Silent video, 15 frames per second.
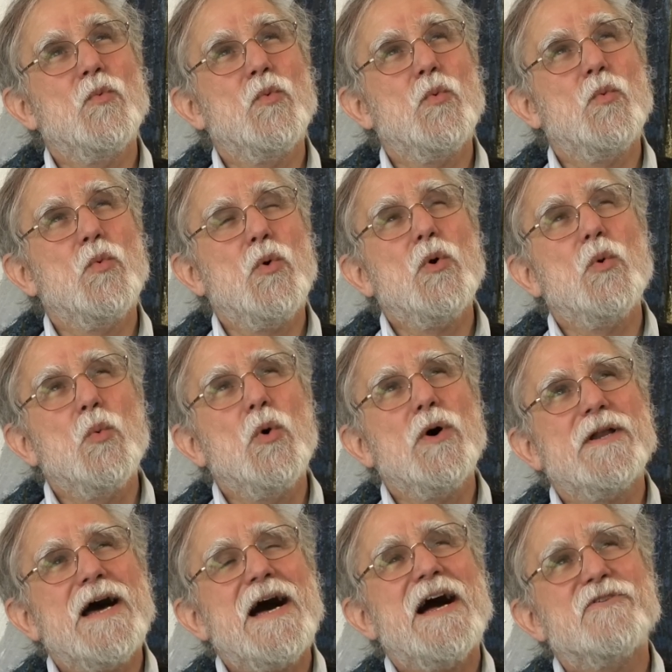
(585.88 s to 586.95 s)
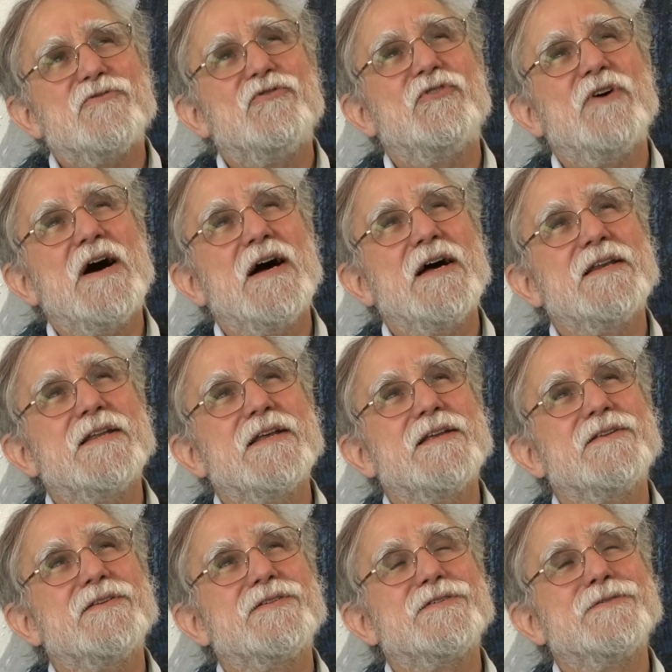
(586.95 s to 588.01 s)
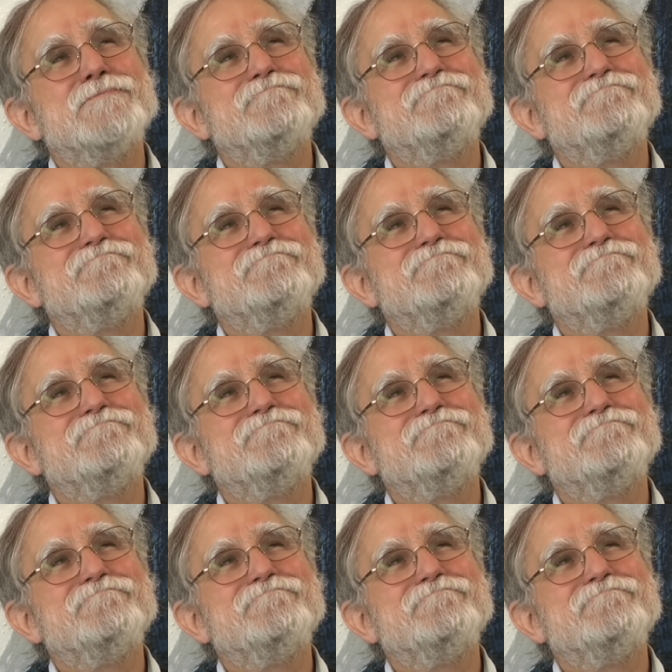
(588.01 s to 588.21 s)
what I find is